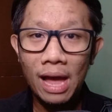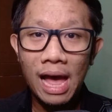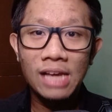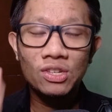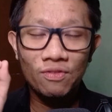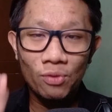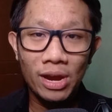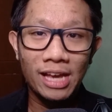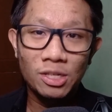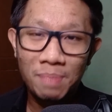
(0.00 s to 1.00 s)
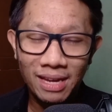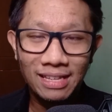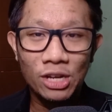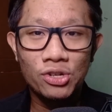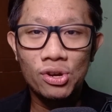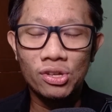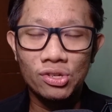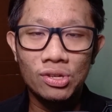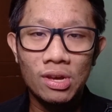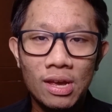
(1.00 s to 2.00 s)
ask for
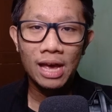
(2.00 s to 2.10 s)
expectations.